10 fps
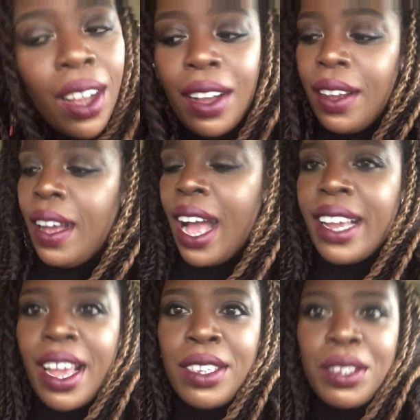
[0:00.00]
Hi
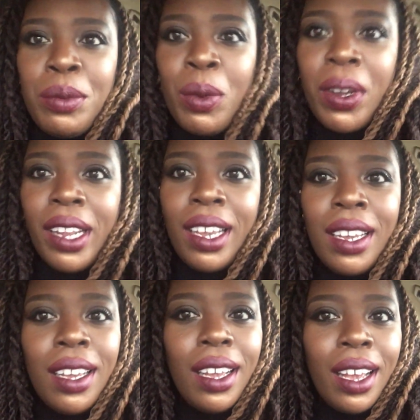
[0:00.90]
guys, good
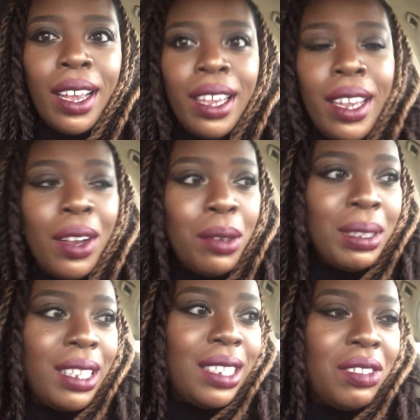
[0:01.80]
morning. I hope
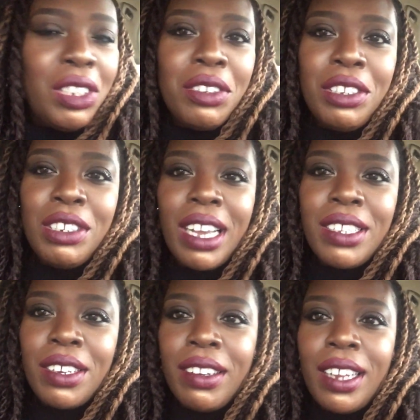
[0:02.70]
that this video reaches you
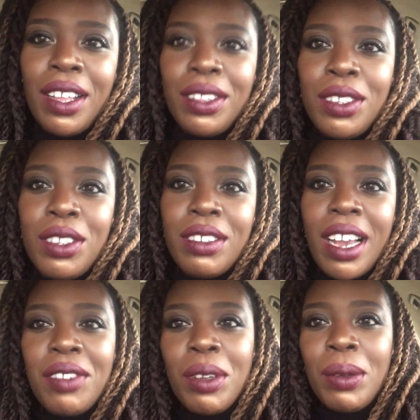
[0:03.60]
guys in great health and
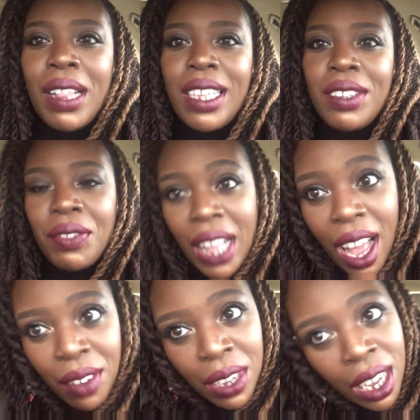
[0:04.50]
strength, filled with lots of
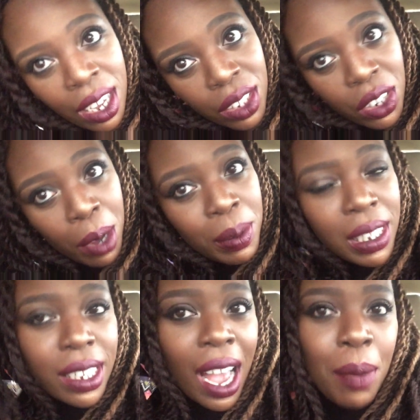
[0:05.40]
love, joy,
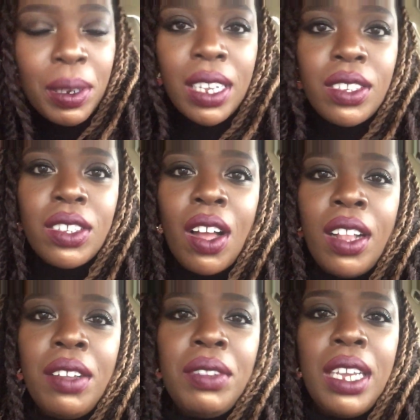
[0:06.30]
peace, and happiness, and
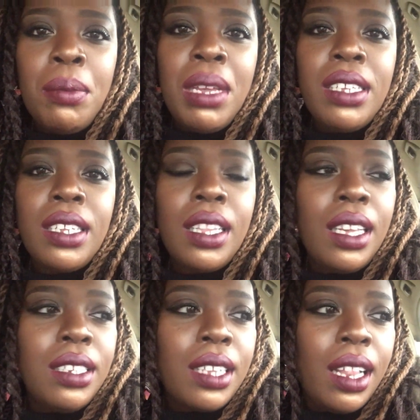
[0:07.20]
all of the amazing
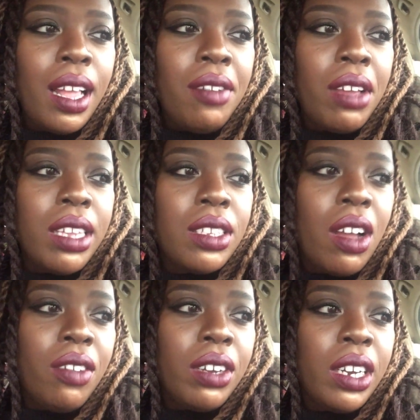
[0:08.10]
things that life has to
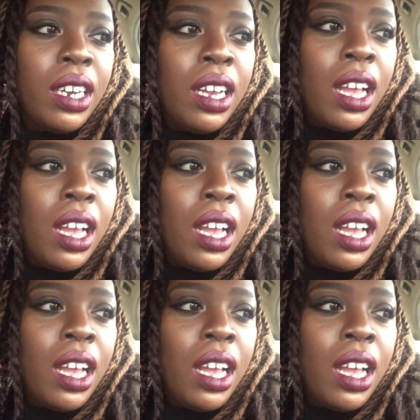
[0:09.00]
offer.